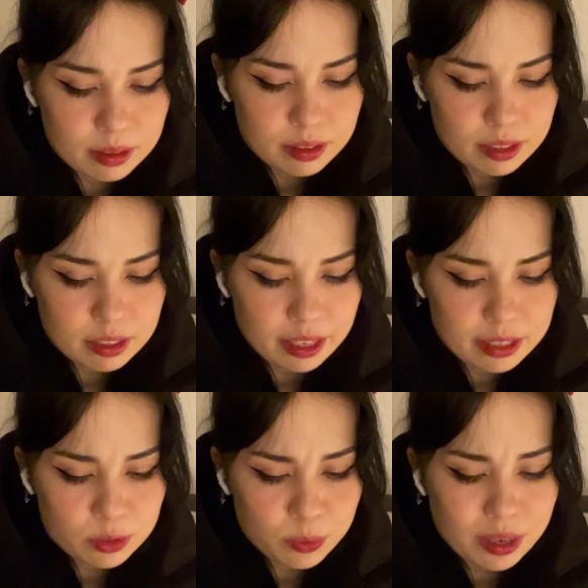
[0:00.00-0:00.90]
The
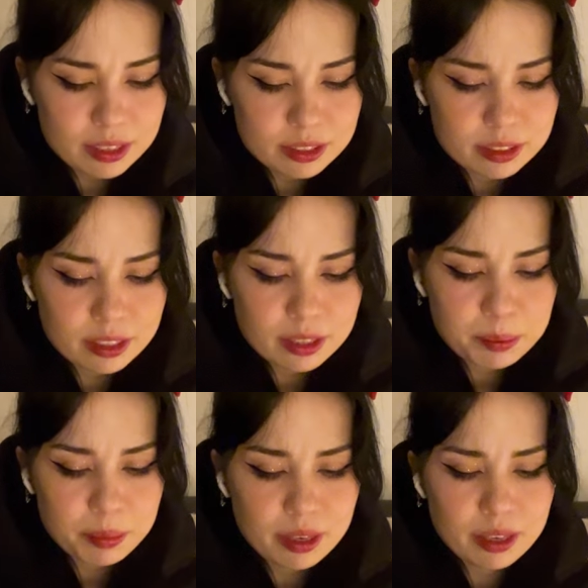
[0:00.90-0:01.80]
next one is gonna
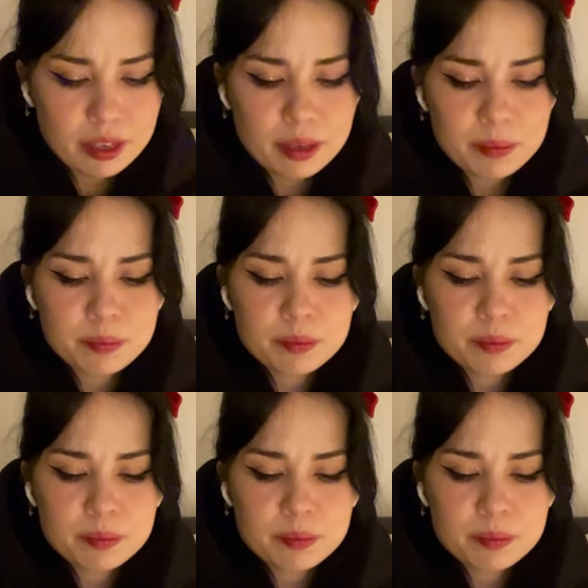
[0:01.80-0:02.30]
be